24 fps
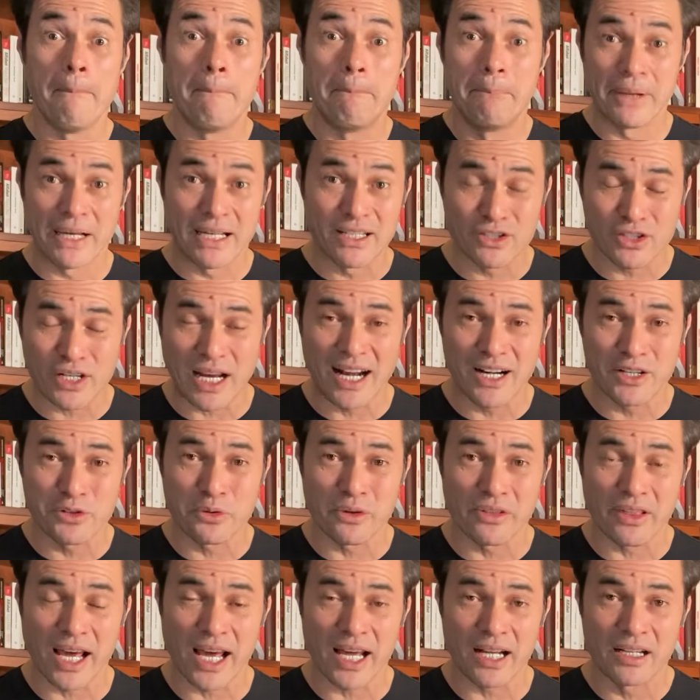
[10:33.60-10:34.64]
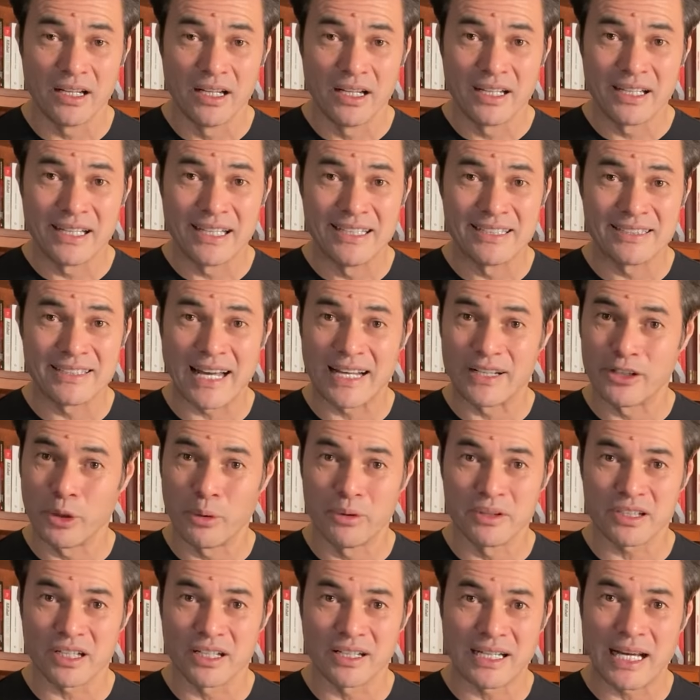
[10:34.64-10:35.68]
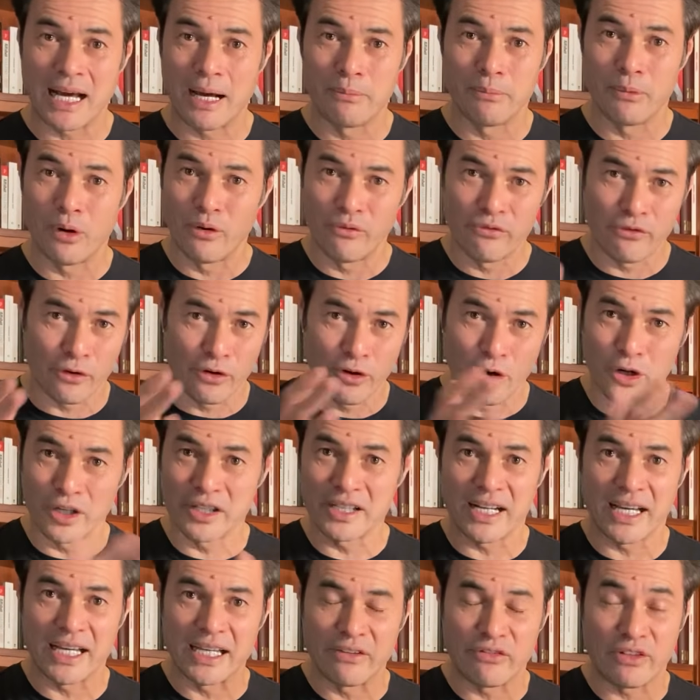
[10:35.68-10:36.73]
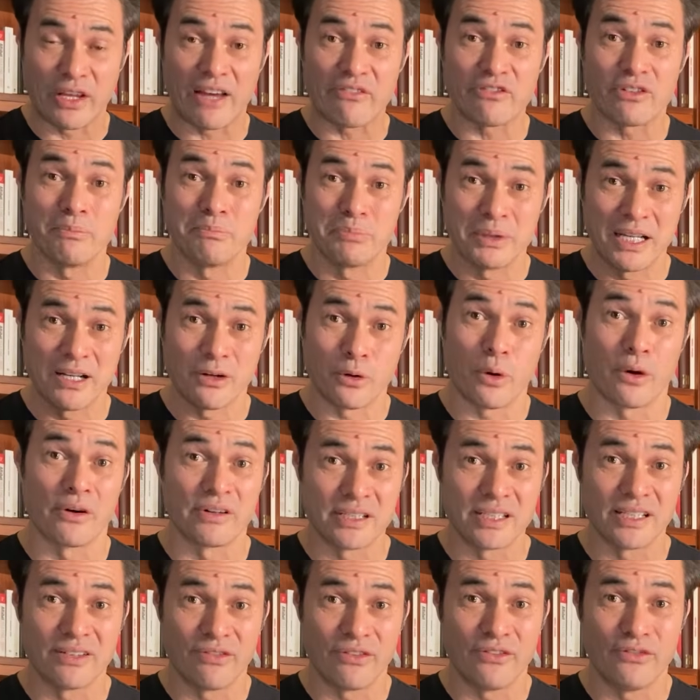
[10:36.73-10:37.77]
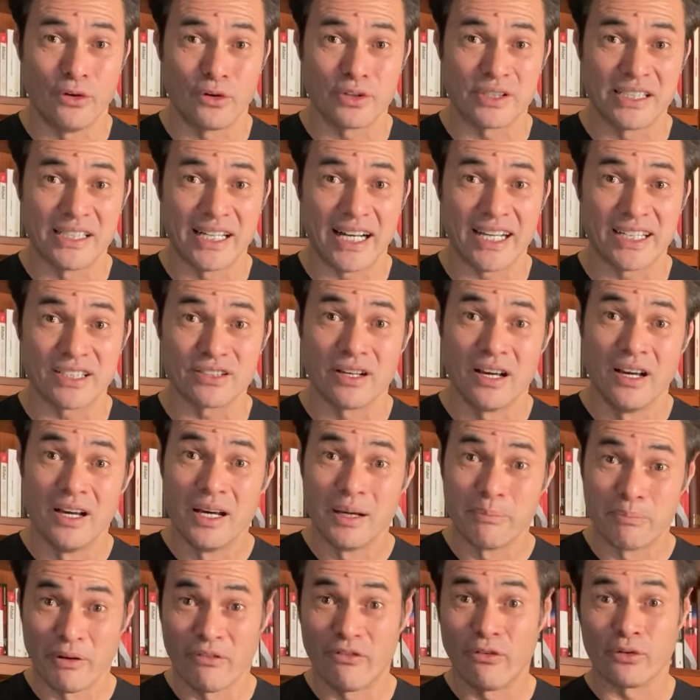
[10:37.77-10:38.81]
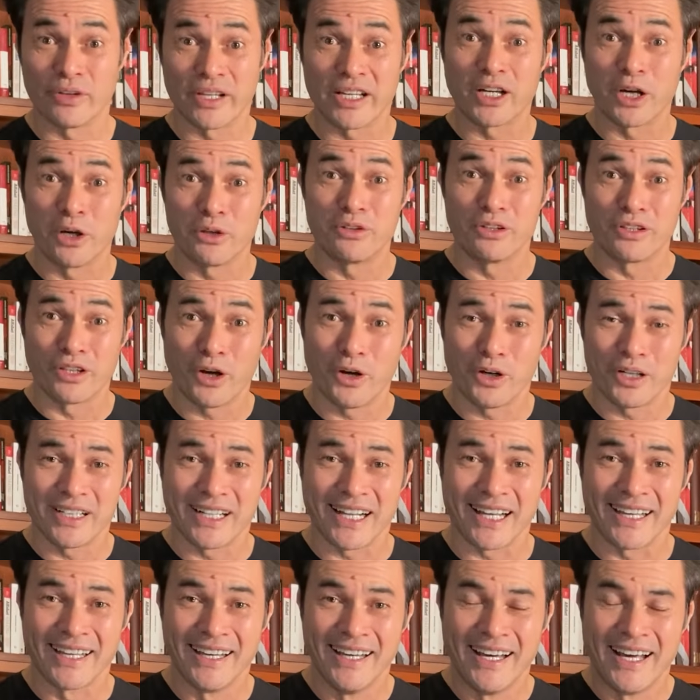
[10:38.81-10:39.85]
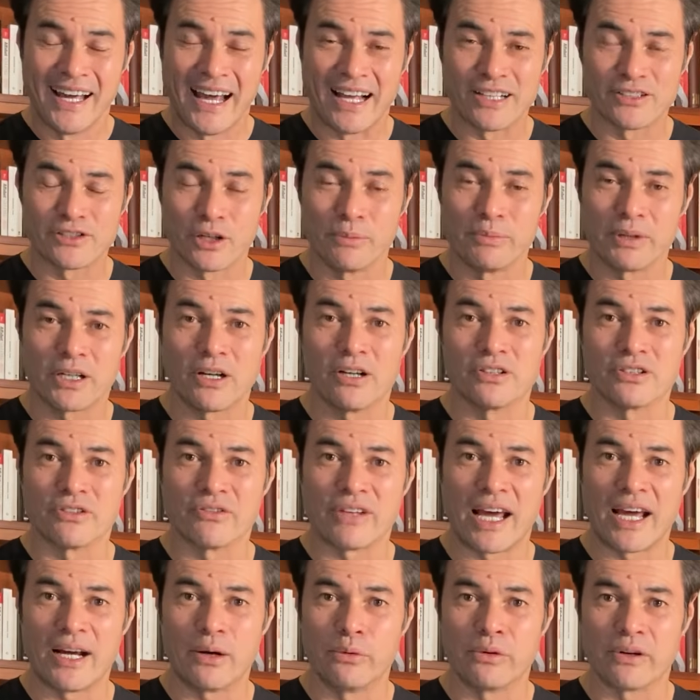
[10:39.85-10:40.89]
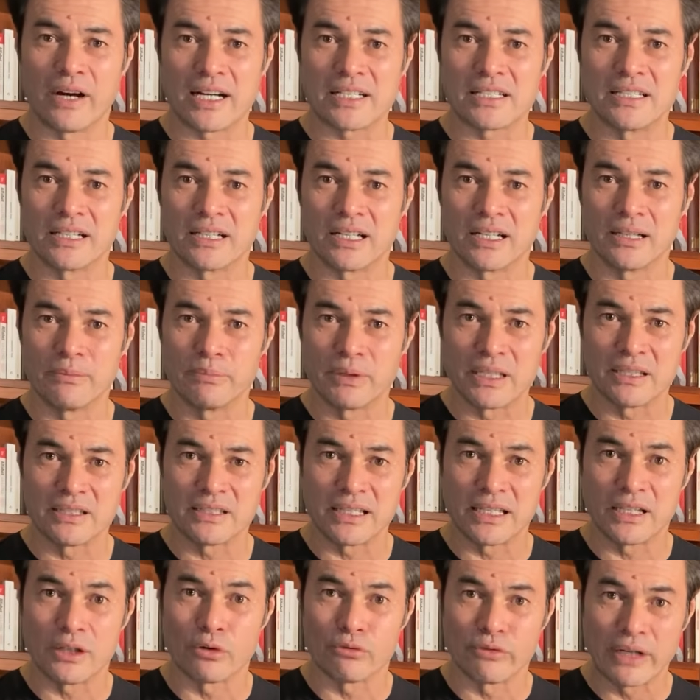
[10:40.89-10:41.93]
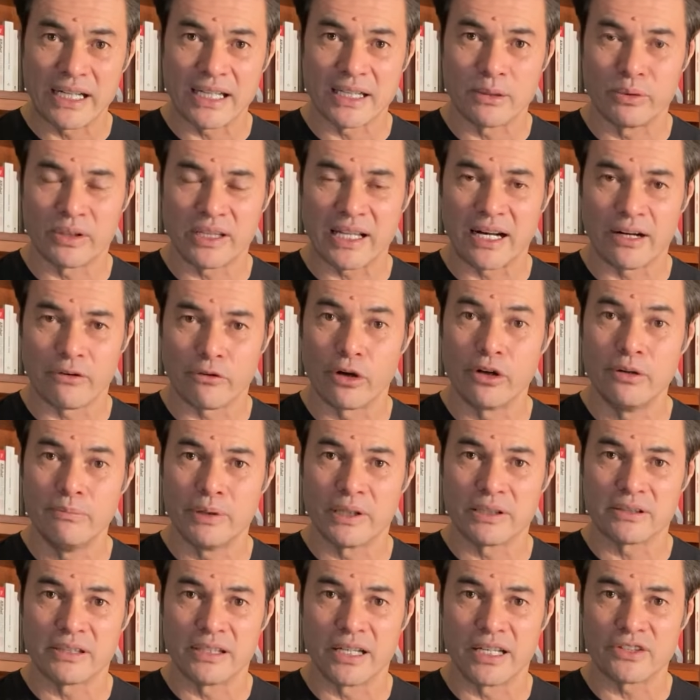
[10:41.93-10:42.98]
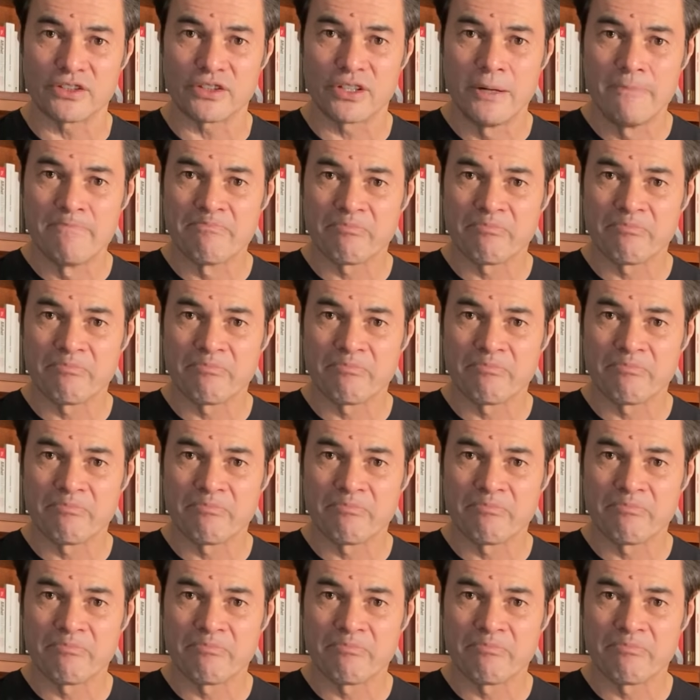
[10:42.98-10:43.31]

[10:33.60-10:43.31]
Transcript: Biggest challenge with that is that no one's going to come for a holiday if they have to be in quarantine for 14 days before they go to the holiday. And so because of that, we're actually going to be seeing already within our own business,